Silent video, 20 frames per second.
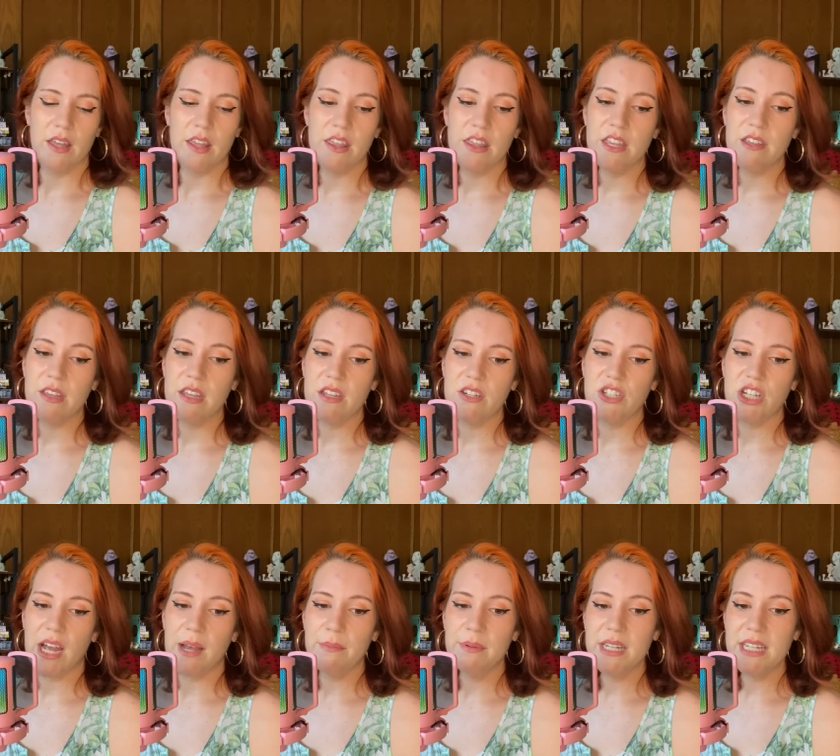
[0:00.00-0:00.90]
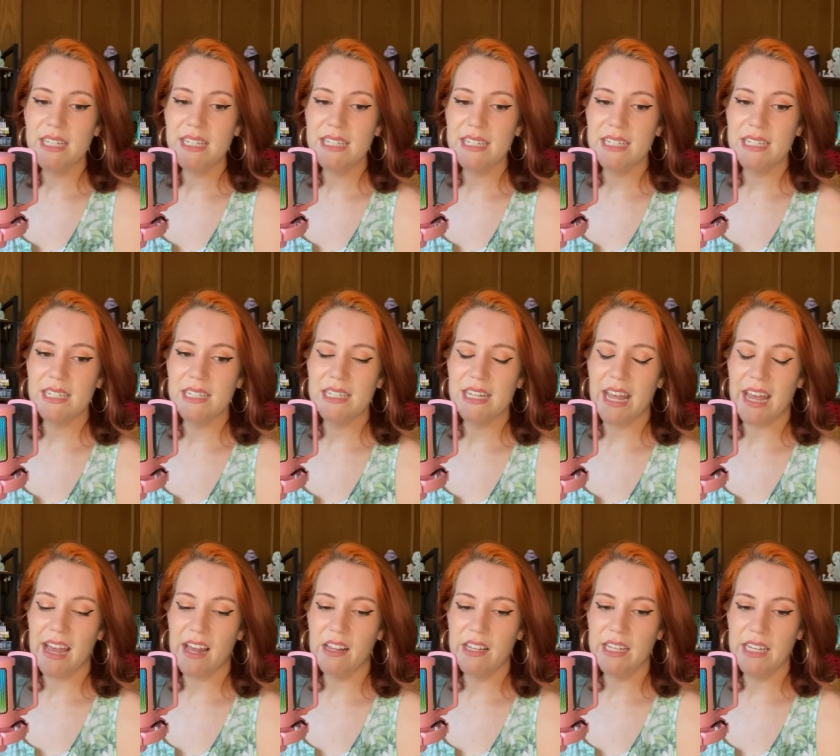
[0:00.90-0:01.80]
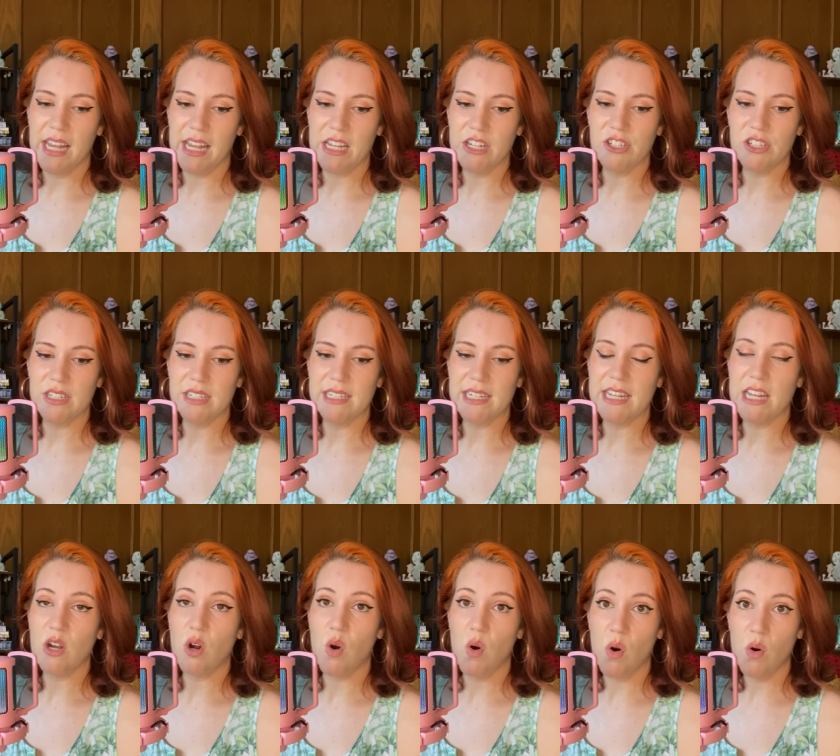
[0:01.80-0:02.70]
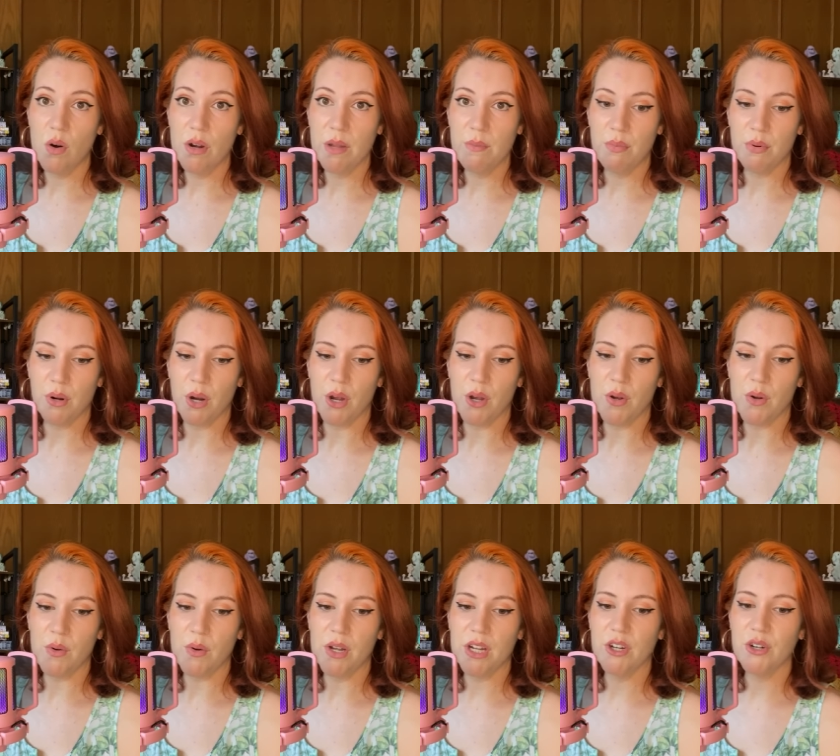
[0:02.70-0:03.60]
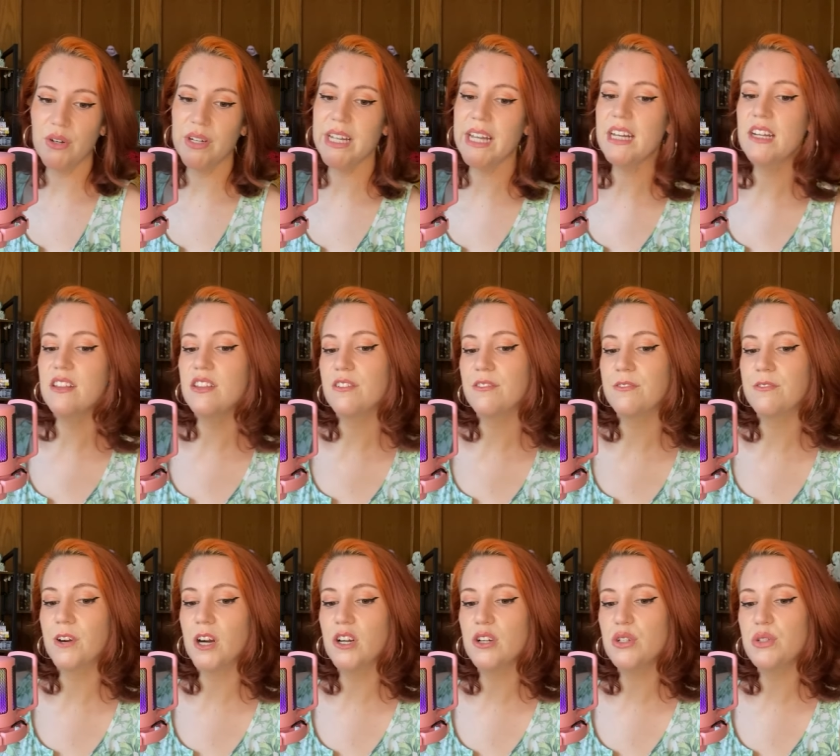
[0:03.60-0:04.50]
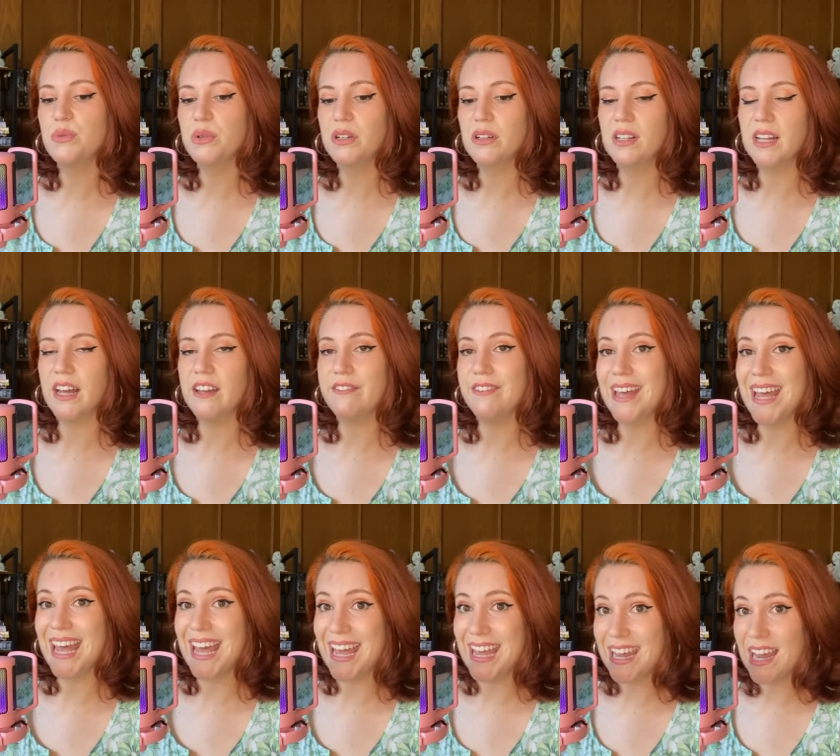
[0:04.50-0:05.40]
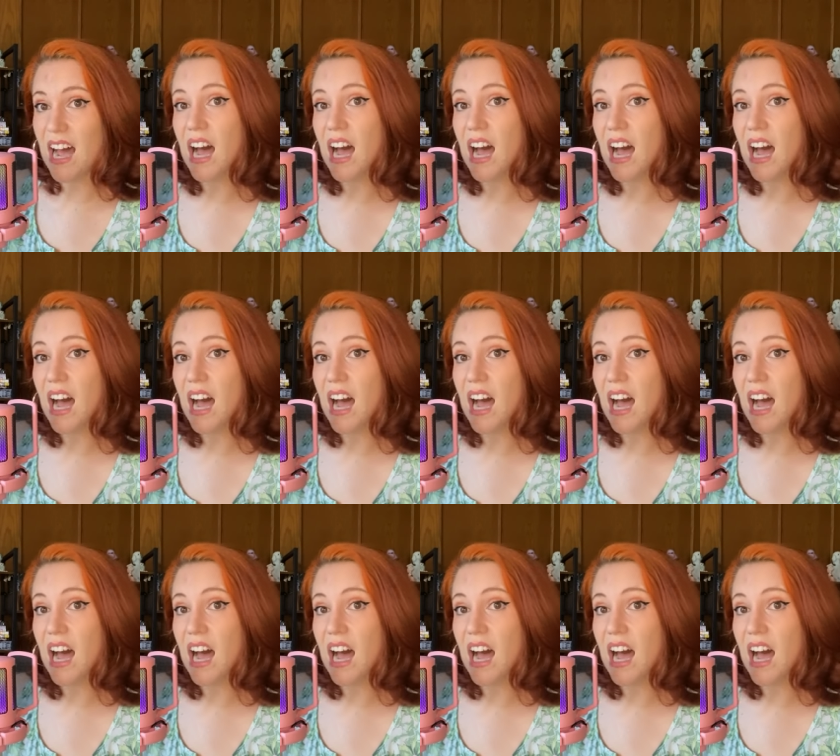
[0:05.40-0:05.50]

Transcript: The Japanese talent agency Horipro created the first real-life A